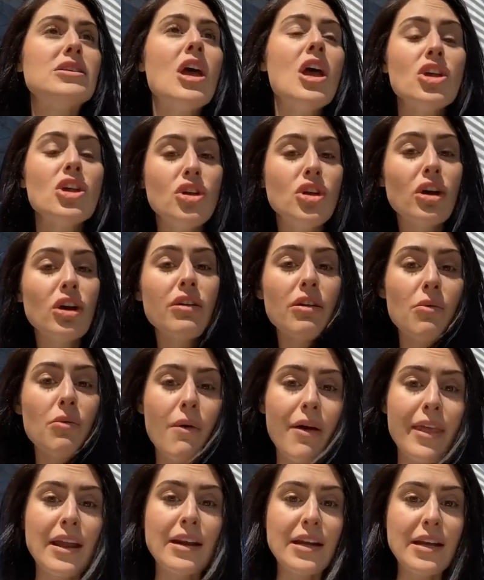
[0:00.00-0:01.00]
you're the
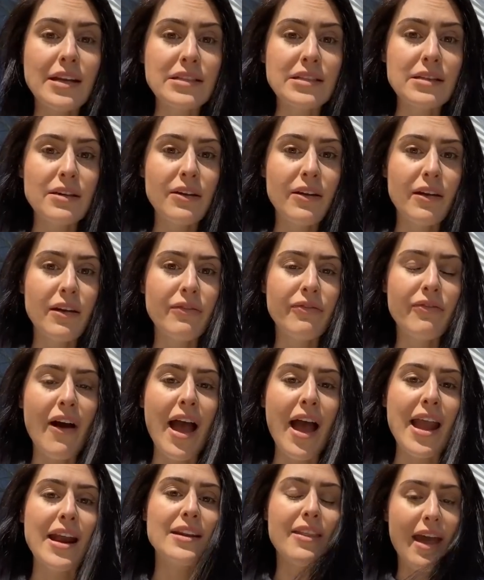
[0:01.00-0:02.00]
one that needs to
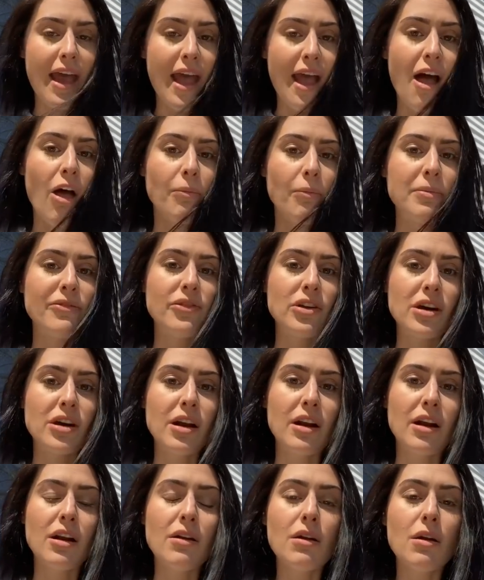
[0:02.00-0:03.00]
find the help if you're
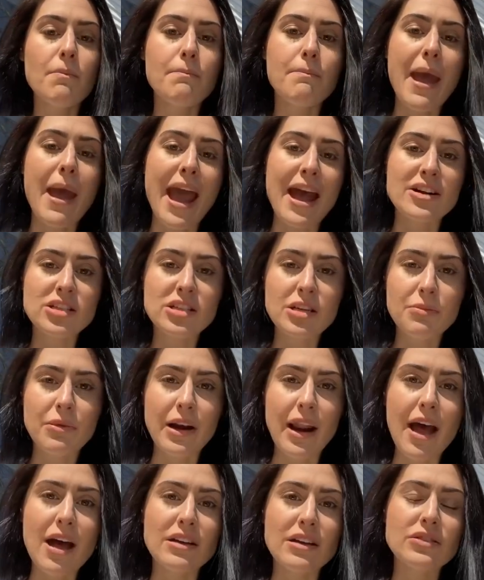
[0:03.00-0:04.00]
going to bash
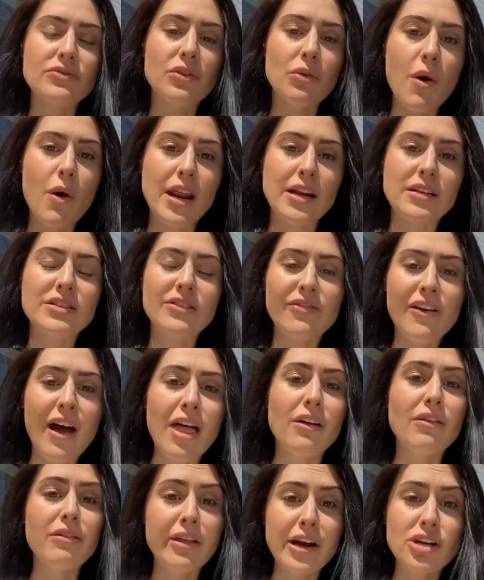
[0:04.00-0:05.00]
someone else for wanting to
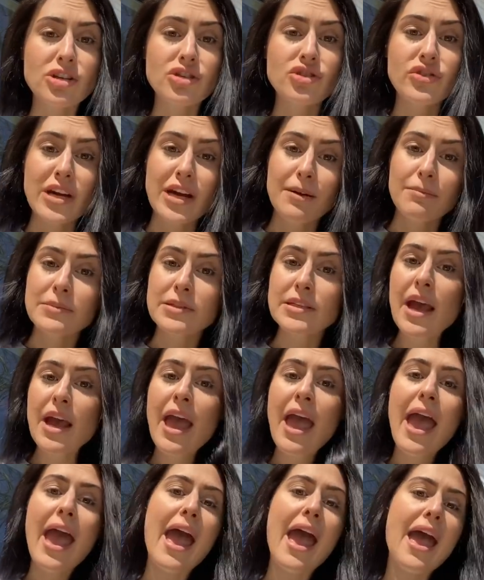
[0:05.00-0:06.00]
follow their dreams.
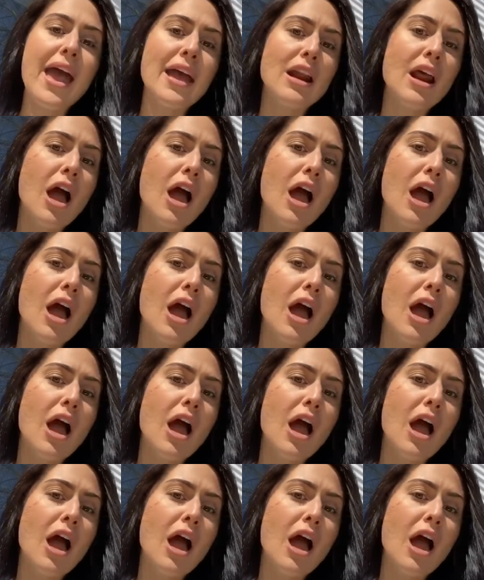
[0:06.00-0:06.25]
And